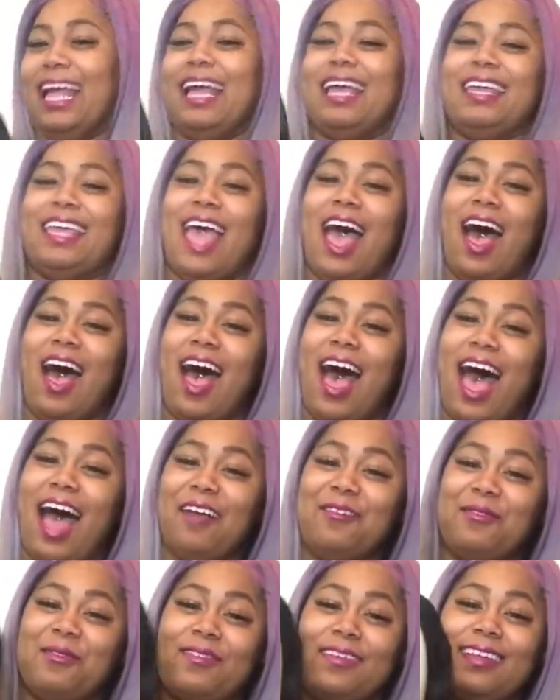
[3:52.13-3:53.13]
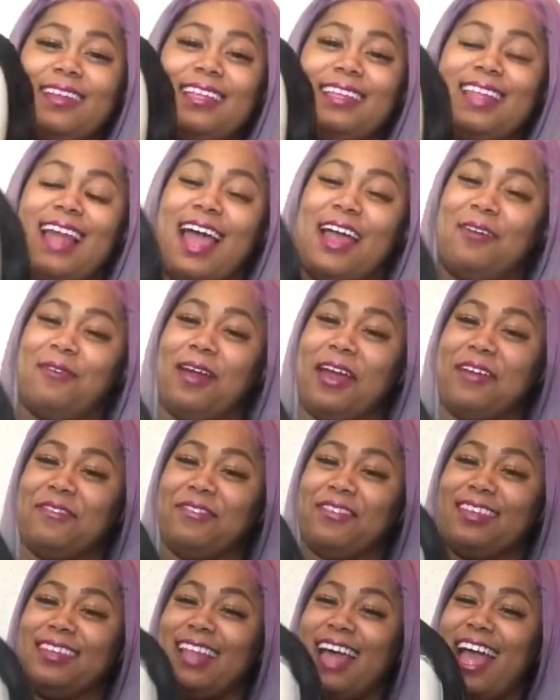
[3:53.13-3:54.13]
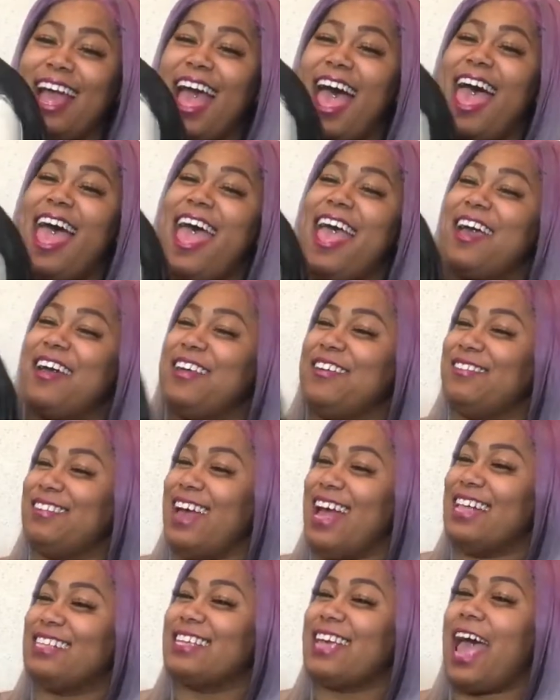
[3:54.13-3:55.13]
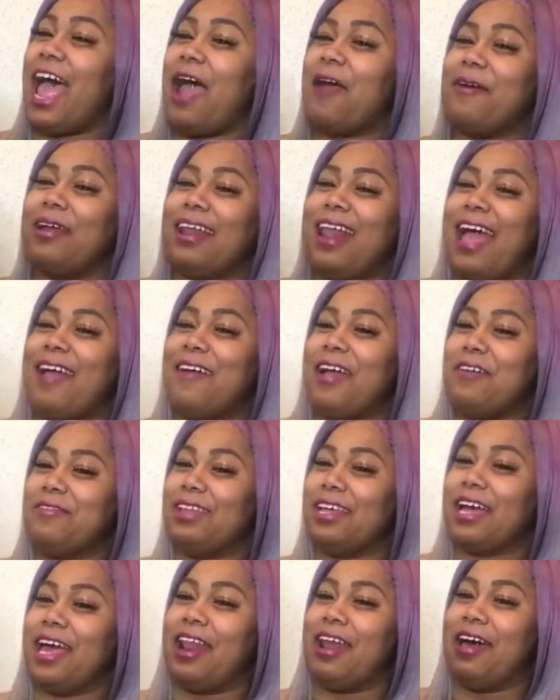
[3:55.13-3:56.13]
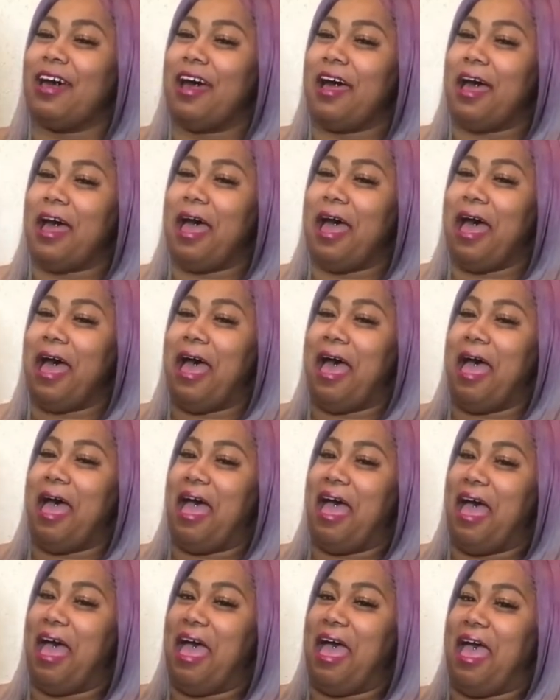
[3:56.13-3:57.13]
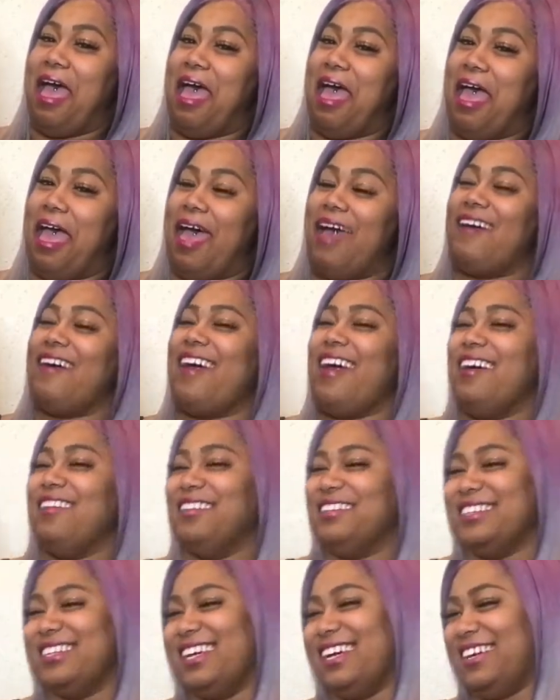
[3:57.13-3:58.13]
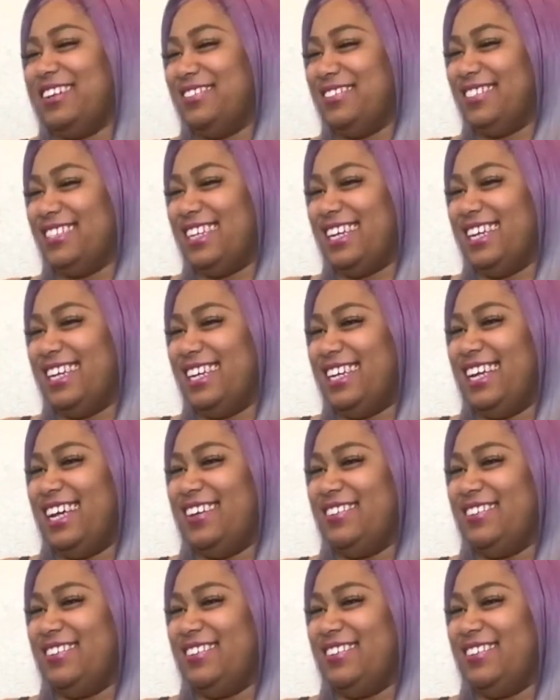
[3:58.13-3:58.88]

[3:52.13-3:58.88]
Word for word: Y'all, I really like Raven. Like, I, didn't when I say I really like Raven, look at that. Okay, I'll do that.